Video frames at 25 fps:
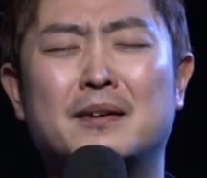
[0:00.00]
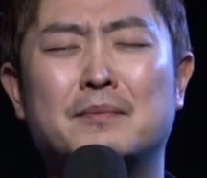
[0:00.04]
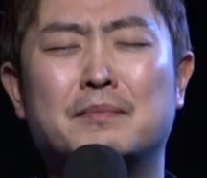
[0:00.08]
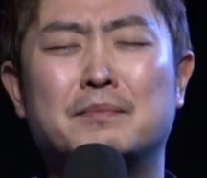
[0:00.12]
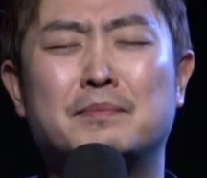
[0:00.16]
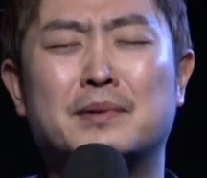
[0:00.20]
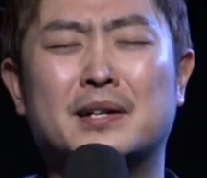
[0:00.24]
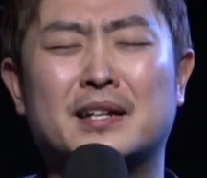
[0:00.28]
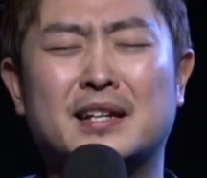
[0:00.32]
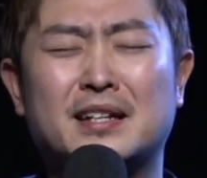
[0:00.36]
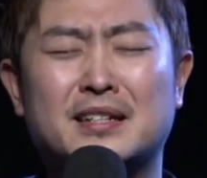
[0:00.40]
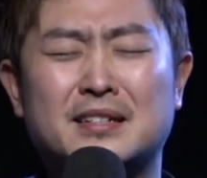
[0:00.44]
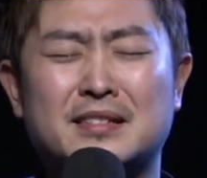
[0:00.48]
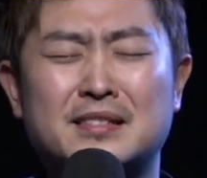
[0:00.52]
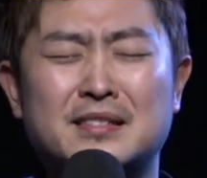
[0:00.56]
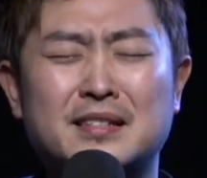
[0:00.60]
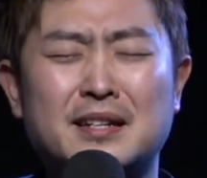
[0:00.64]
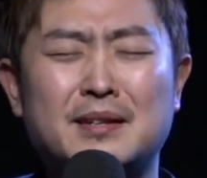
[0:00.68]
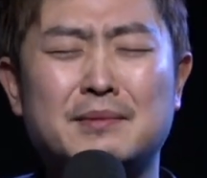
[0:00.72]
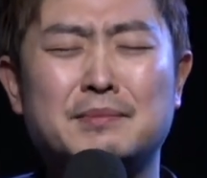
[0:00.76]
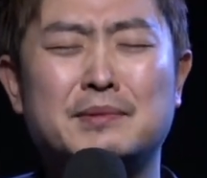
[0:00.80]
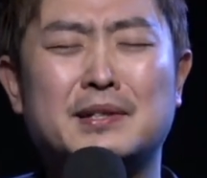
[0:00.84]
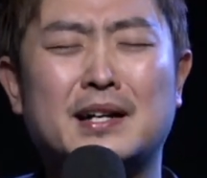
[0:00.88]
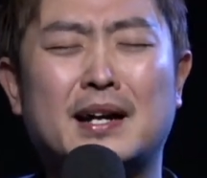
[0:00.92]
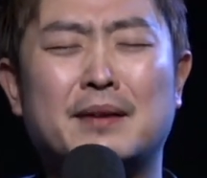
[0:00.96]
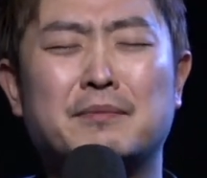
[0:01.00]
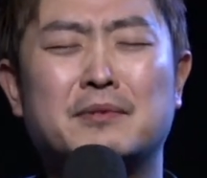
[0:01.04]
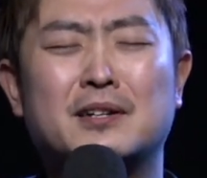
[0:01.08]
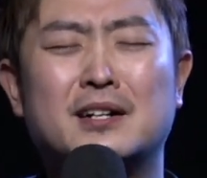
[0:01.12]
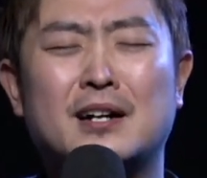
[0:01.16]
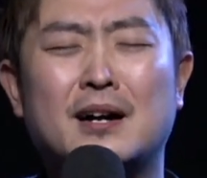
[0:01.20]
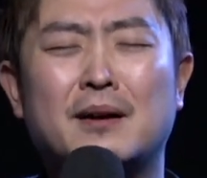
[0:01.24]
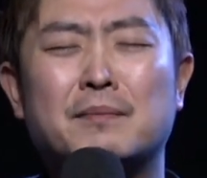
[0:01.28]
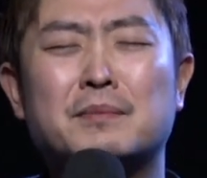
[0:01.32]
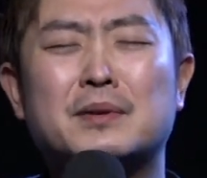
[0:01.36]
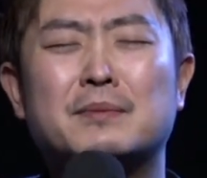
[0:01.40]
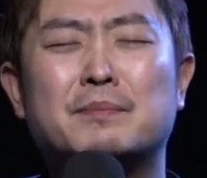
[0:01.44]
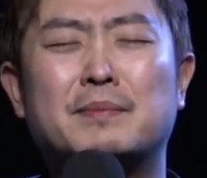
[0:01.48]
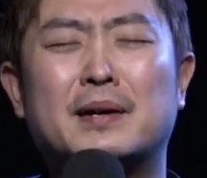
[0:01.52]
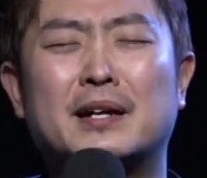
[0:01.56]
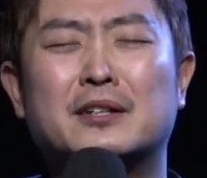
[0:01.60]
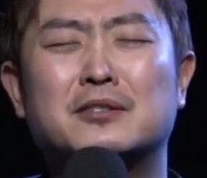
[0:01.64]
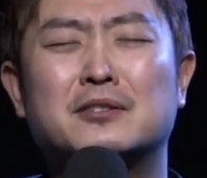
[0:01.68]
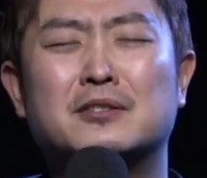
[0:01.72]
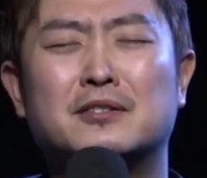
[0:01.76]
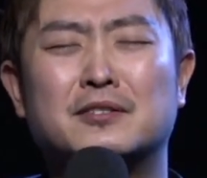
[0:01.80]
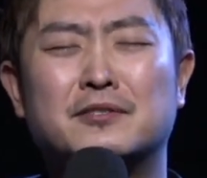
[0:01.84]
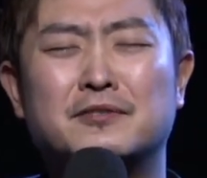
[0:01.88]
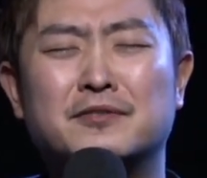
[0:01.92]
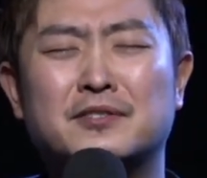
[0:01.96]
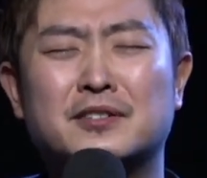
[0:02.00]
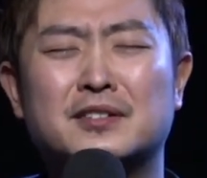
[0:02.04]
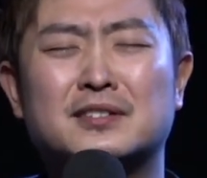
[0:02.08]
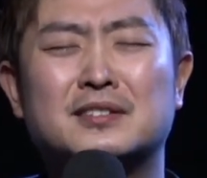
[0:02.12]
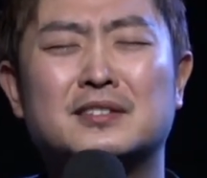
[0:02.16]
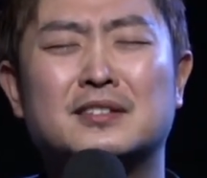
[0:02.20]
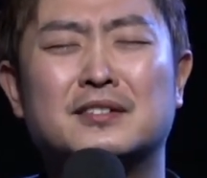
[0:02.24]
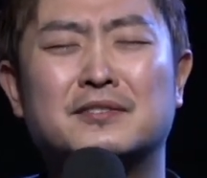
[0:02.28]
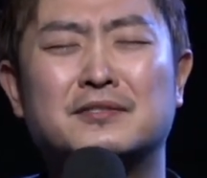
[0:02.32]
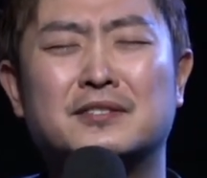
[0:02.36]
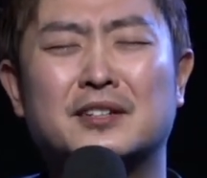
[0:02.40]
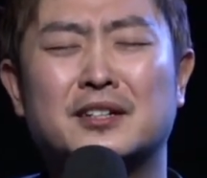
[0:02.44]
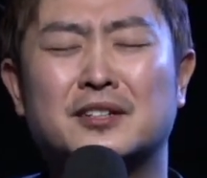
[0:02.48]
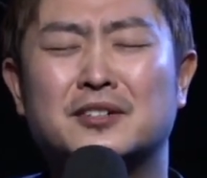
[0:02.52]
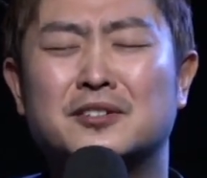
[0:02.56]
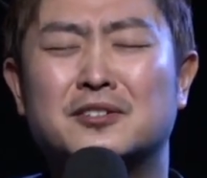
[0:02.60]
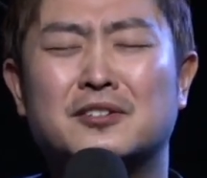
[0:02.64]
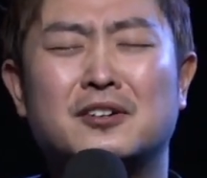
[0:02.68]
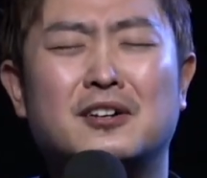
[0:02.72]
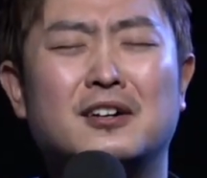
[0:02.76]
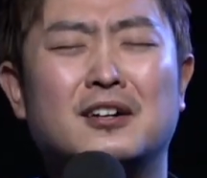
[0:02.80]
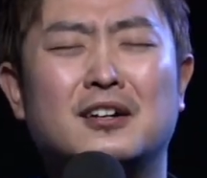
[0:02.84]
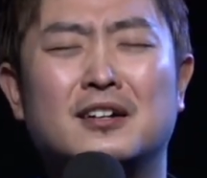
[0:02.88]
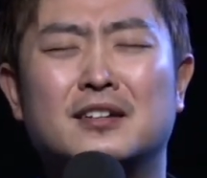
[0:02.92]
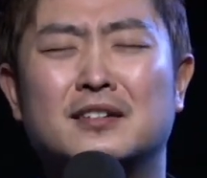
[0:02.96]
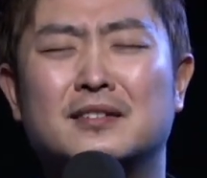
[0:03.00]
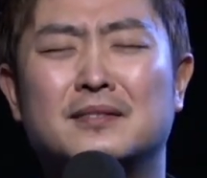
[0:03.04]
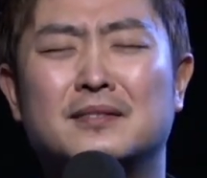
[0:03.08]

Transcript: But at the same time, coming back to the first love that God,